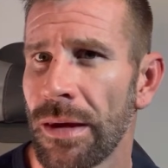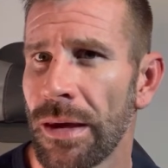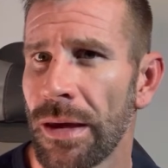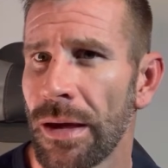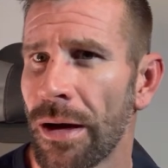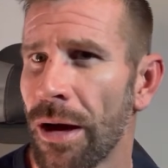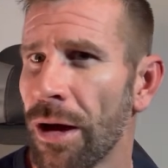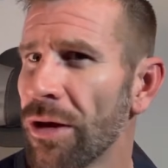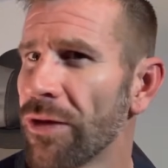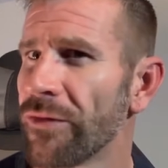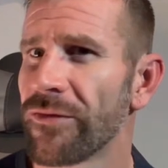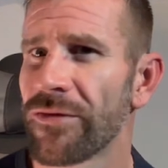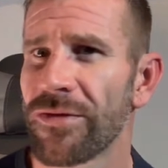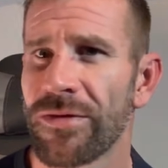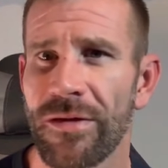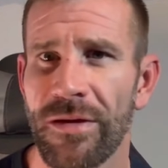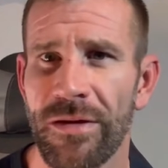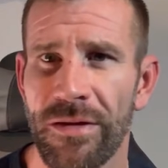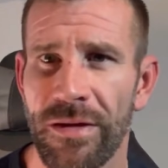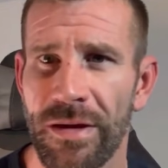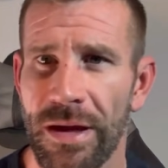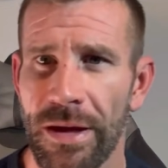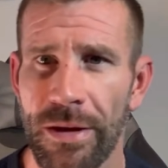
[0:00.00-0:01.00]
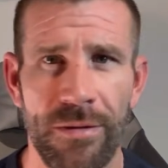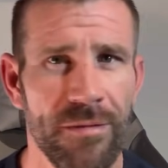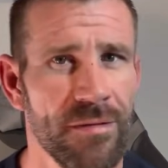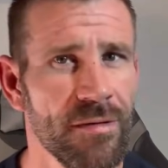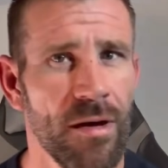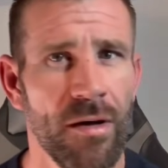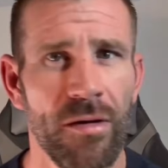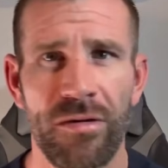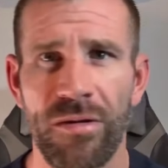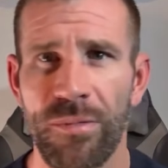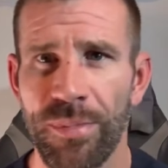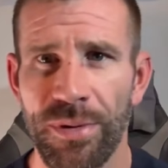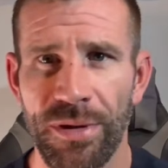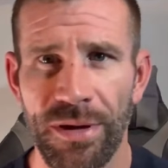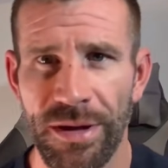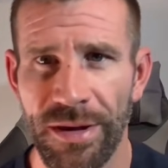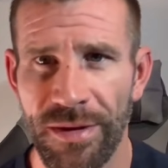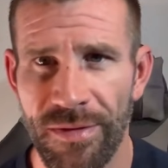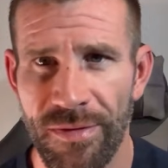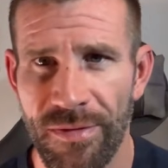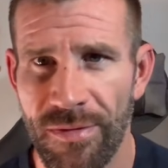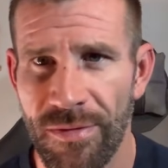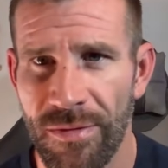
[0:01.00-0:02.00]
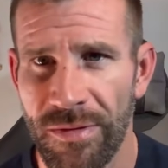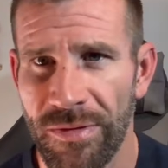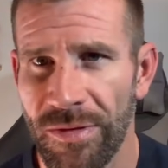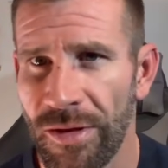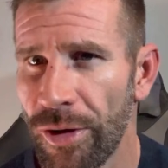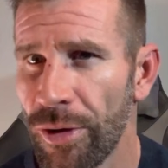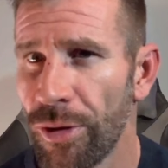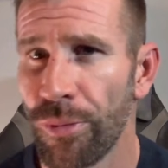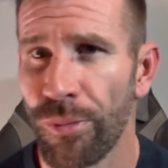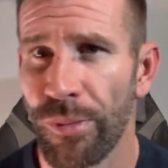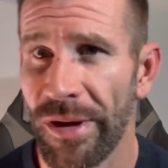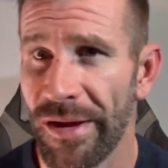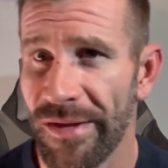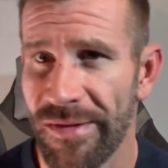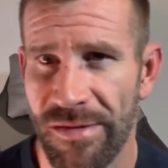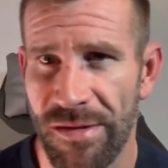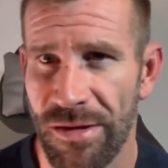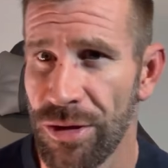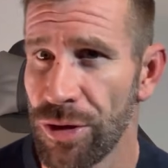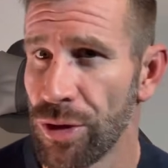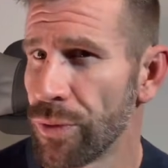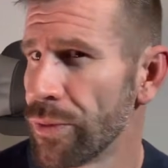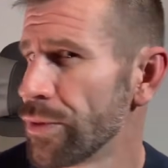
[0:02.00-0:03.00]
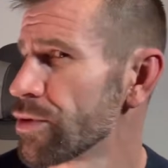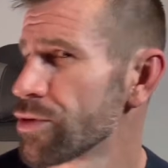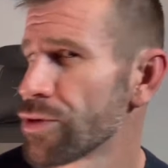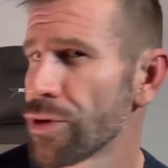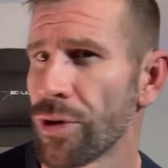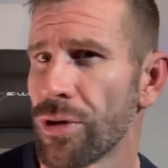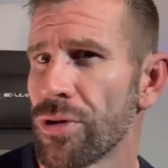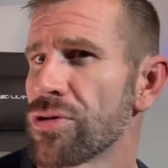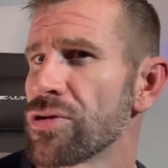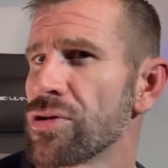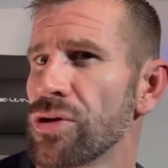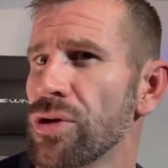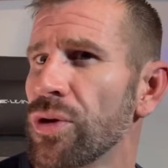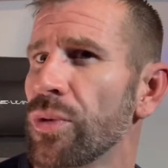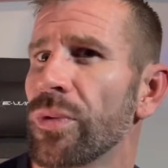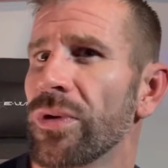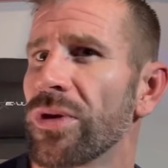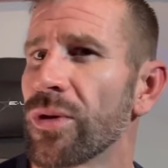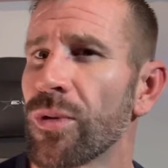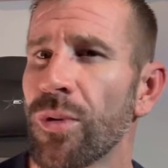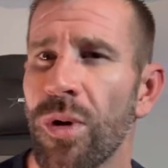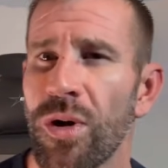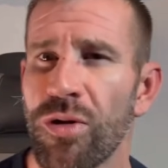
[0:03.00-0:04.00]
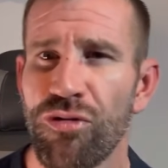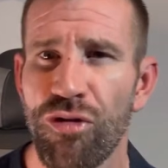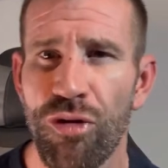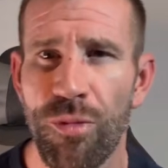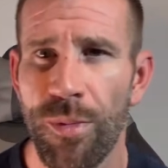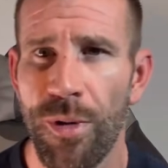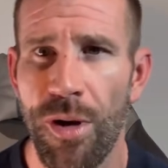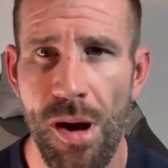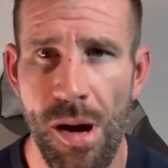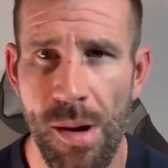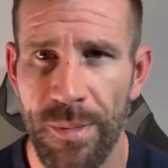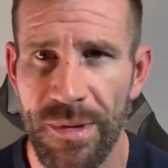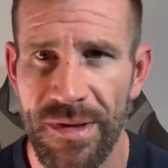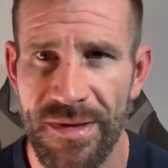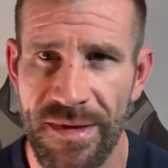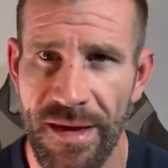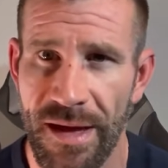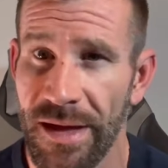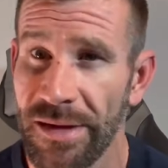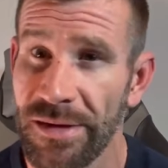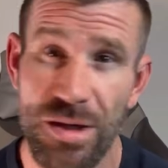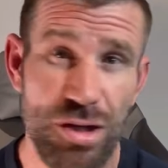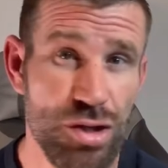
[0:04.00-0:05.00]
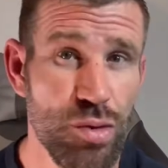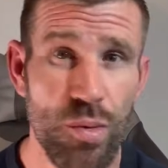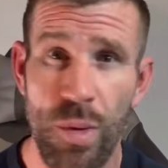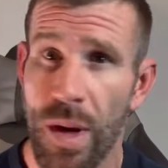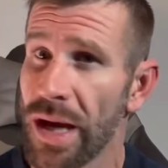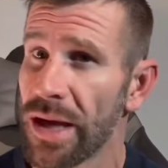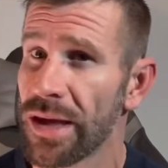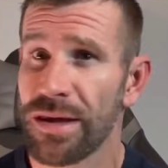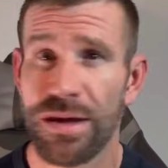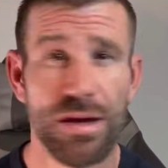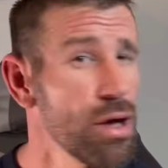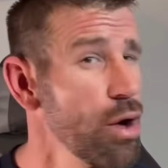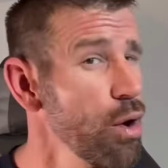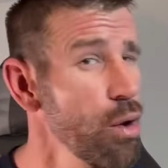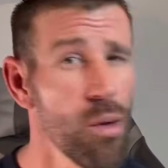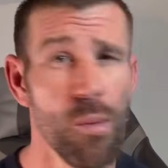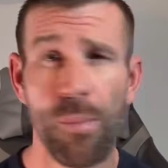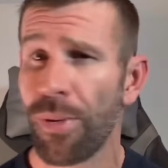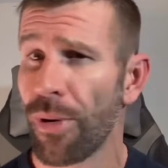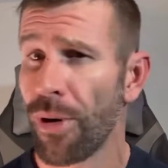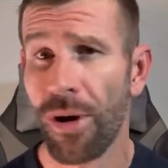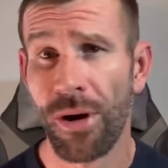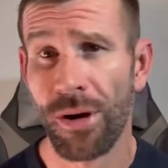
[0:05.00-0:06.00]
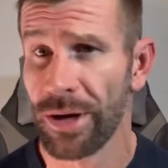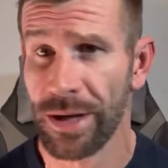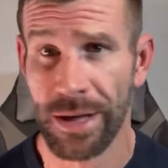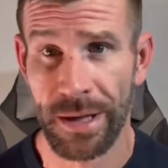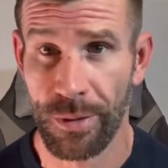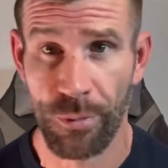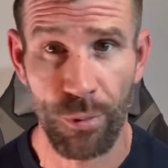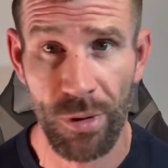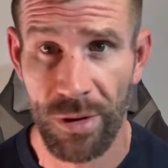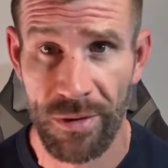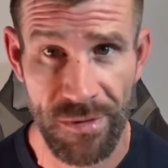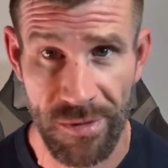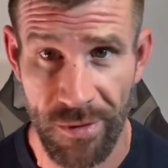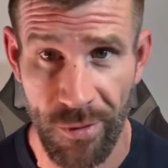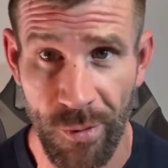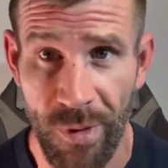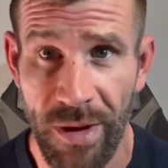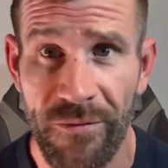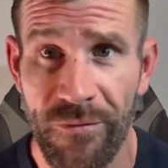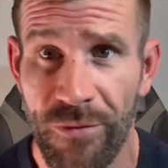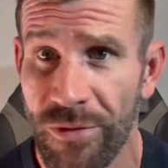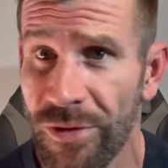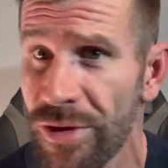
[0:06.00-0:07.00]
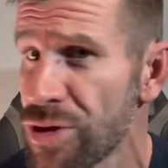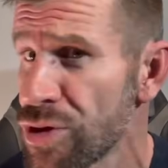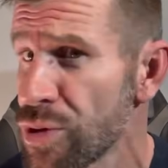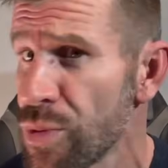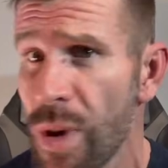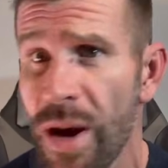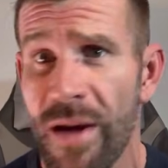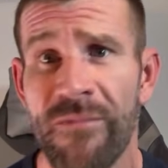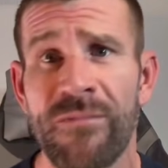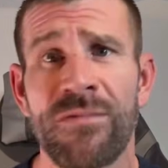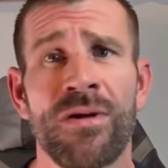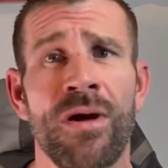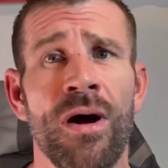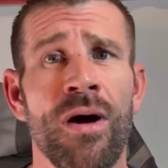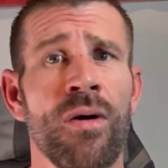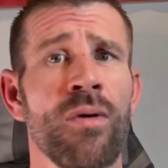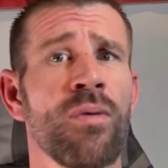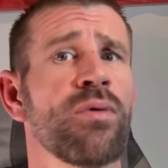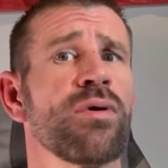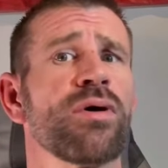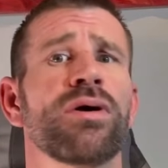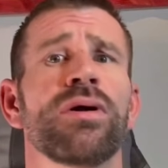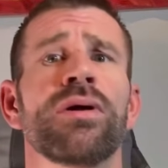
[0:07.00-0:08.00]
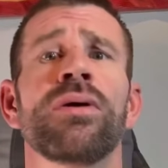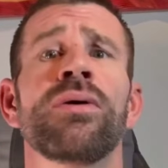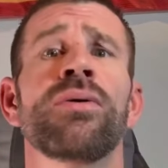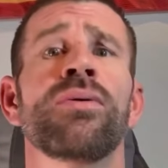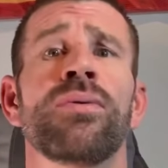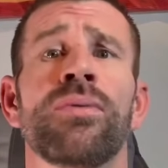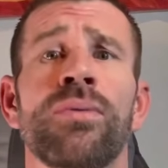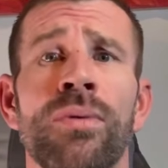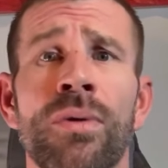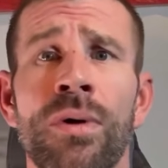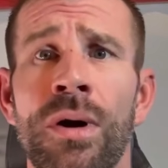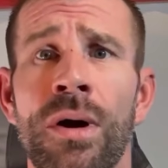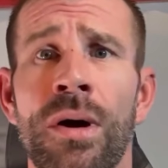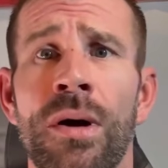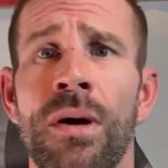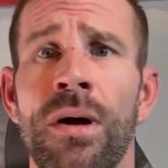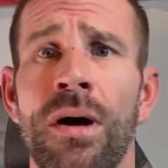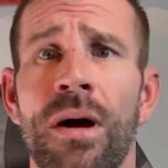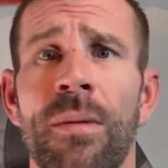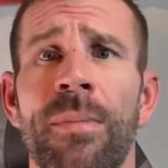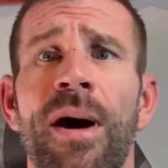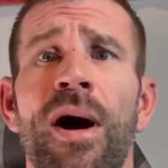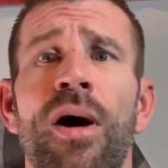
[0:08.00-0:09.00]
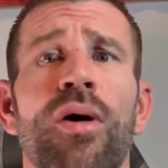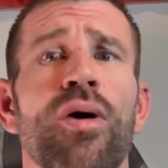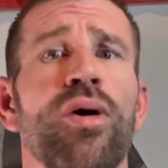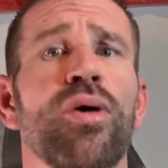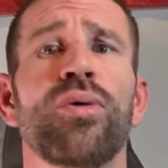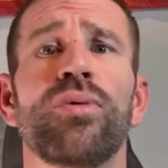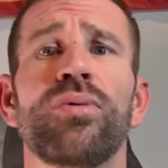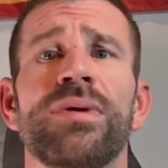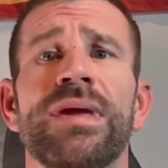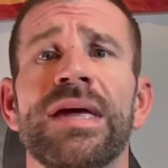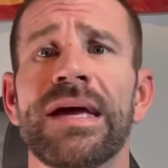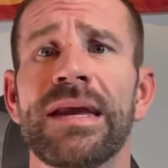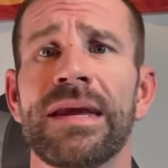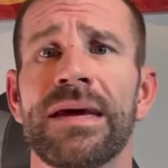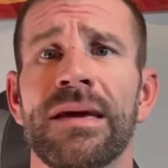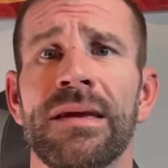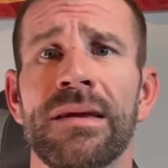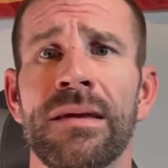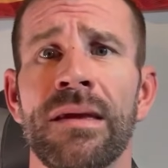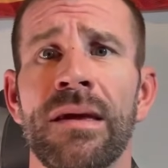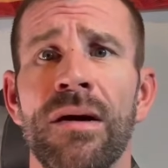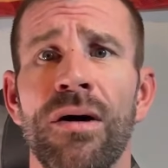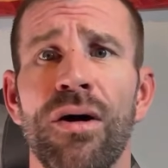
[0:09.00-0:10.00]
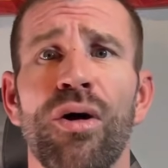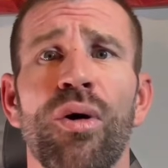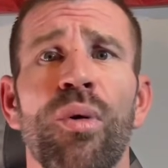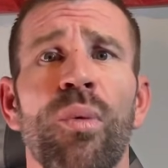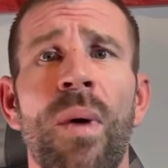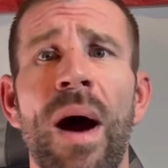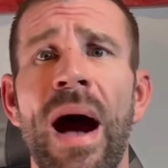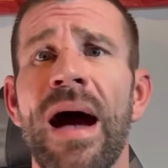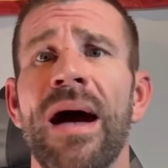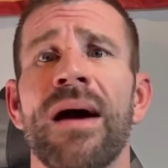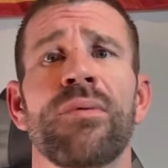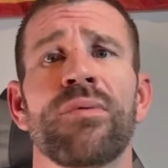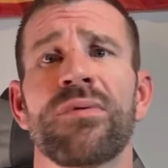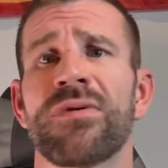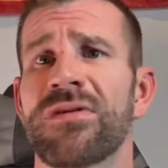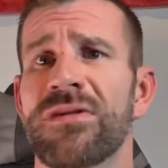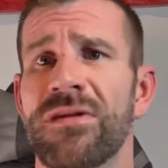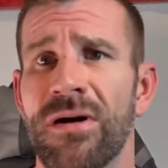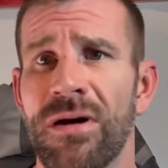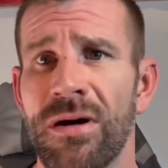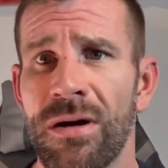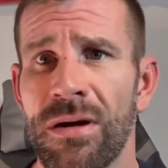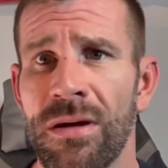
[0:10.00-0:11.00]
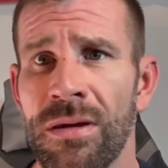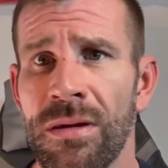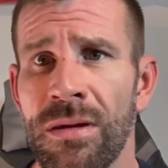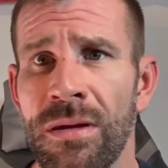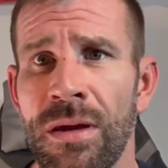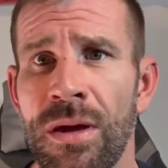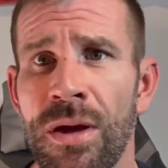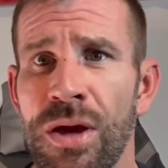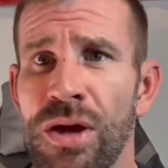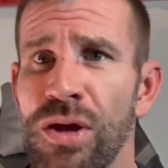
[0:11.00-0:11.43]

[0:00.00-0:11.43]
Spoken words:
and all of a sudden, here's all the police, and they're arresting you and charging you with a quadruple homicide that you had no part in whatsoever, that you have no clue about who did it or why it was done.